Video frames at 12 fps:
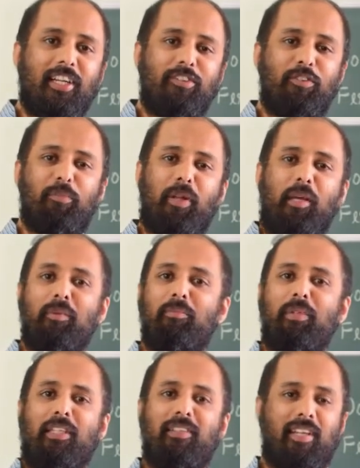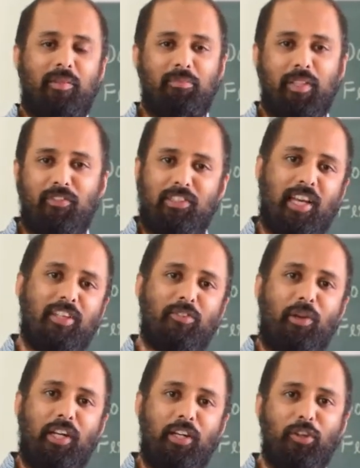So prime number is a number which has
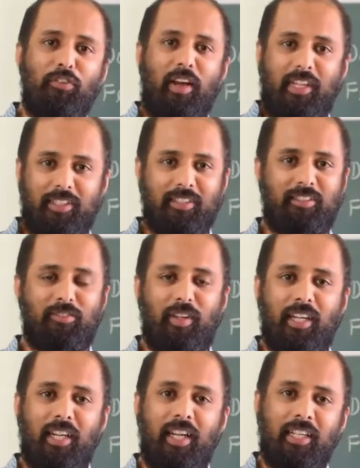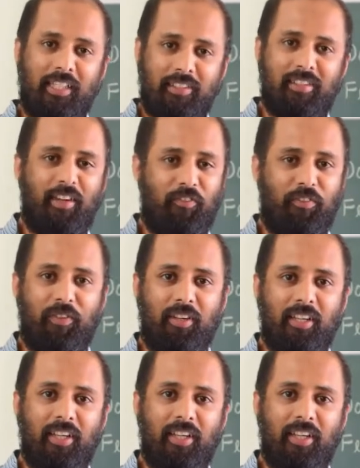only two factors, 1 and itself.